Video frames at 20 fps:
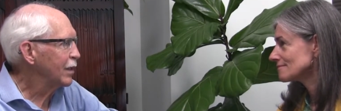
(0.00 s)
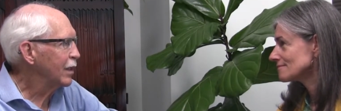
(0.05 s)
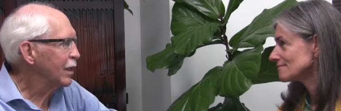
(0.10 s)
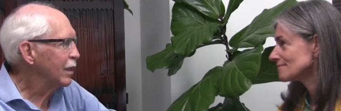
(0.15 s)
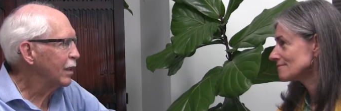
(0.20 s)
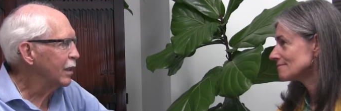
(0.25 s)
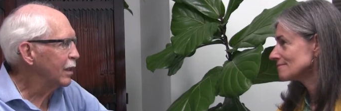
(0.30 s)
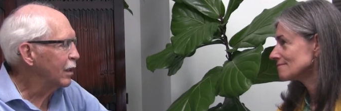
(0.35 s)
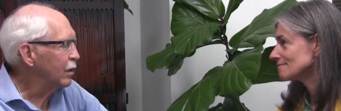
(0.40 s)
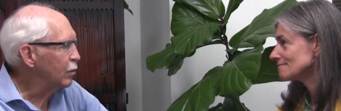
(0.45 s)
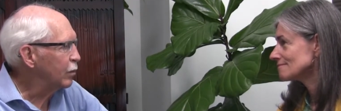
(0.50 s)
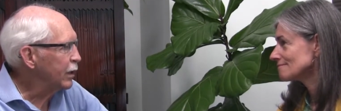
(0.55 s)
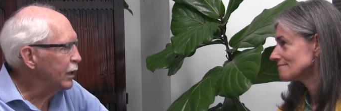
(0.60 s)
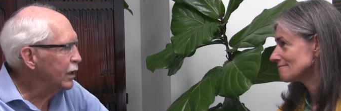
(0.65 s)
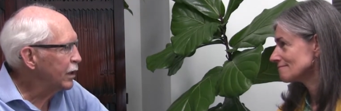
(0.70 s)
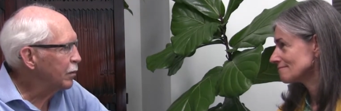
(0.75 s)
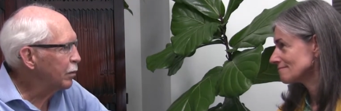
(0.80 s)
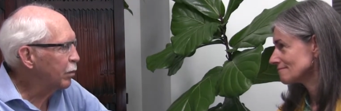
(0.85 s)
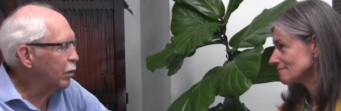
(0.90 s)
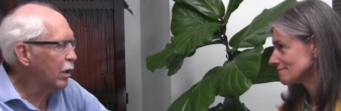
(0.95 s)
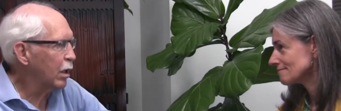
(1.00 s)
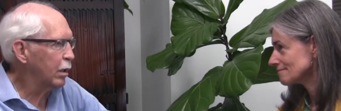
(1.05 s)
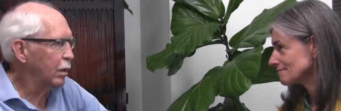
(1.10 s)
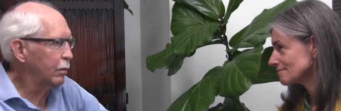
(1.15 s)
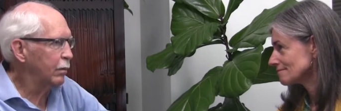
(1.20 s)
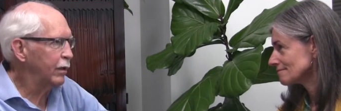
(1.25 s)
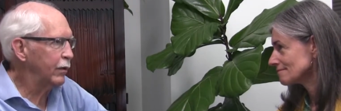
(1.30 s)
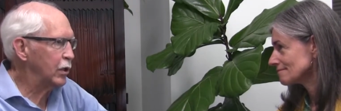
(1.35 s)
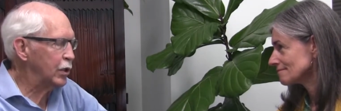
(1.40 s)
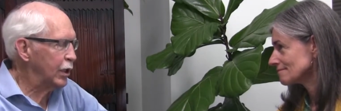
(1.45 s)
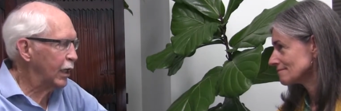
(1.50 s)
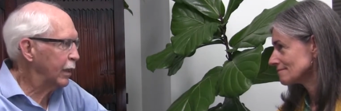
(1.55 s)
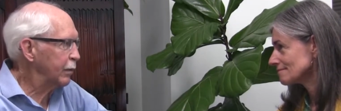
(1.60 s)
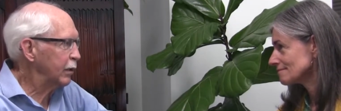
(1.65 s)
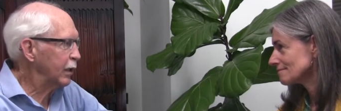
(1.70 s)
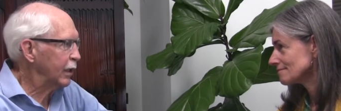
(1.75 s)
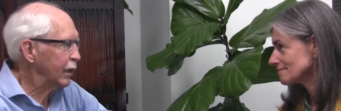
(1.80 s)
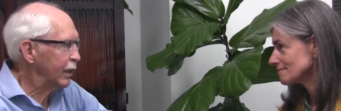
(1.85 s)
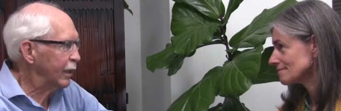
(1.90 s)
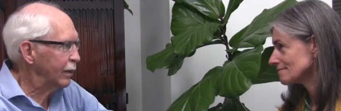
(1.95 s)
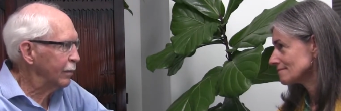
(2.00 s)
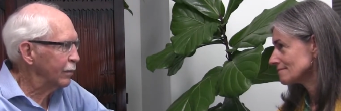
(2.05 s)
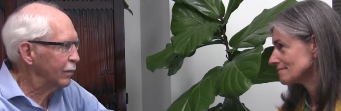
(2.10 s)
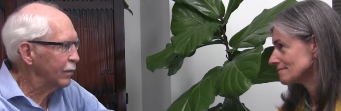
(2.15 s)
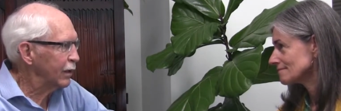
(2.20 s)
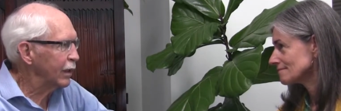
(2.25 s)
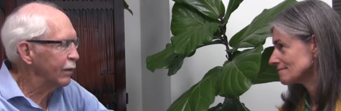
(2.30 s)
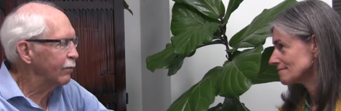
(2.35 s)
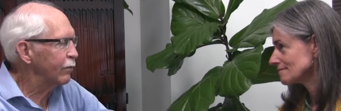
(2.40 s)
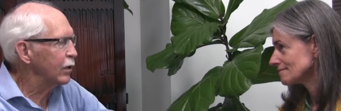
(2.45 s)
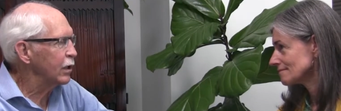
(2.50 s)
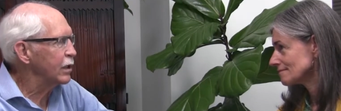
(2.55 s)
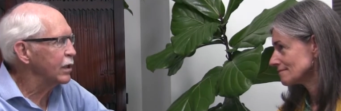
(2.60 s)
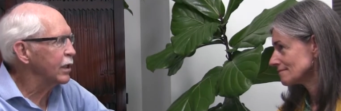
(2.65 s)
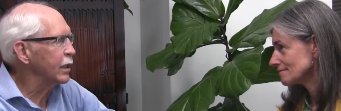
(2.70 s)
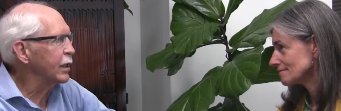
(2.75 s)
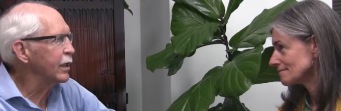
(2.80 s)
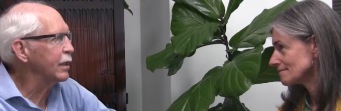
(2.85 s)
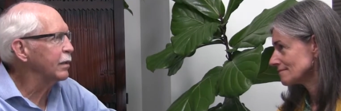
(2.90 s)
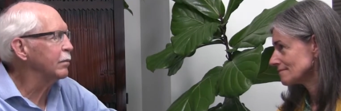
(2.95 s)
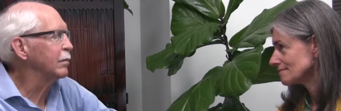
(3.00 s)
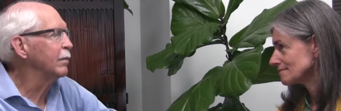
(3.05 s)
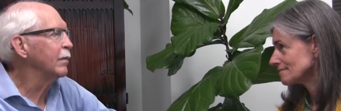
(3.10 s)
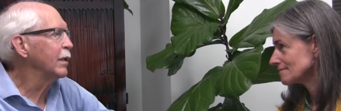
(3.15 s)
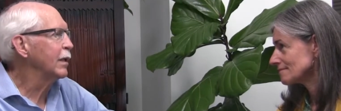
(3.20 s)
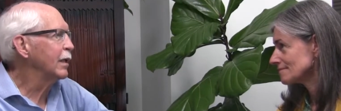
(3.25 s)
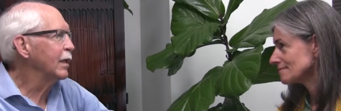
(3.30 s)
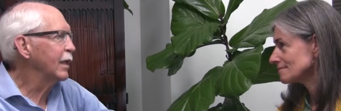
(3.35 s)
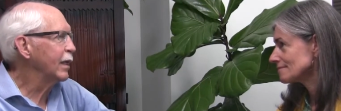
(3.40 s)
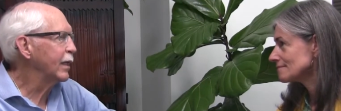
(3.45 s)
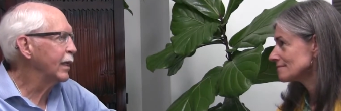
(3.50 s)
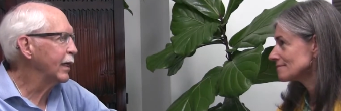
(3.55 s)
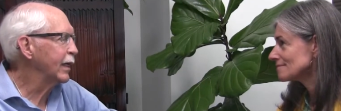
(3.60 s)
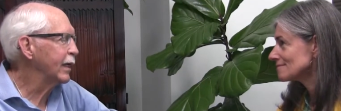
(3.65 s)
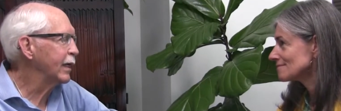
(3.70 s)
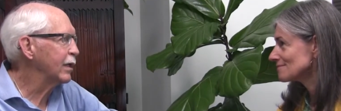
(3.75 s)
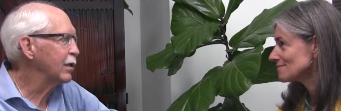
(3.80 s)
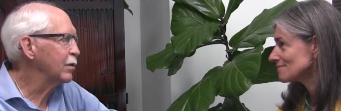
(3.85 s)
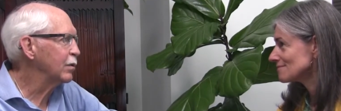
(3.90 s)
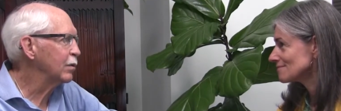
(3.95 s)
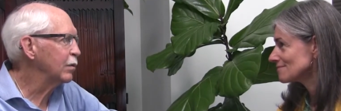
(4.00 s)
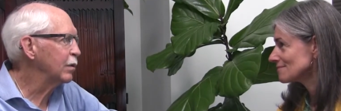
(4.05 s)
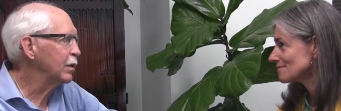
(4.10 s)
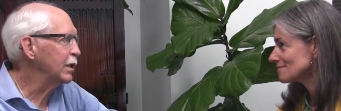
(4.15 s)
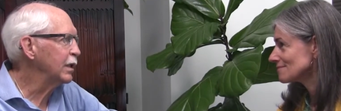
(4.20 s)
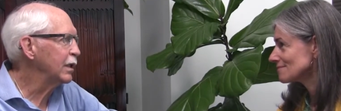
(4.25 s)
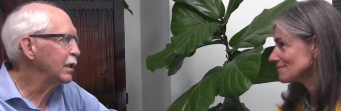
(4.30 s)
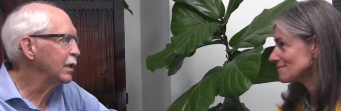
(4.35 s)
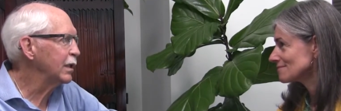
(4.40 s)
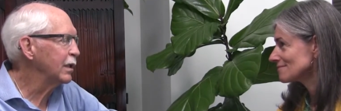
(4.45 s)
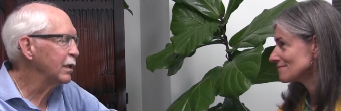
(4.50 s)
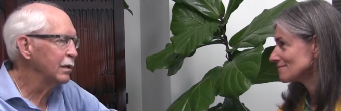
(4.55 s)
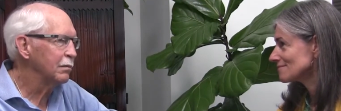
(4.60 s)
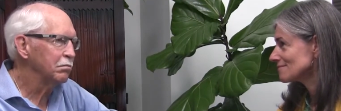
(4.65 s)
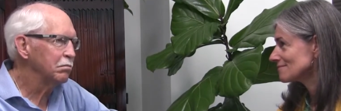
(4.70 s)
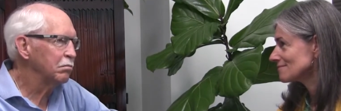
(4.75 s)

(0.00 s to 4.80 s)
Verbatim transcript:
Speaker 1: A reading problem. Every time they had to read,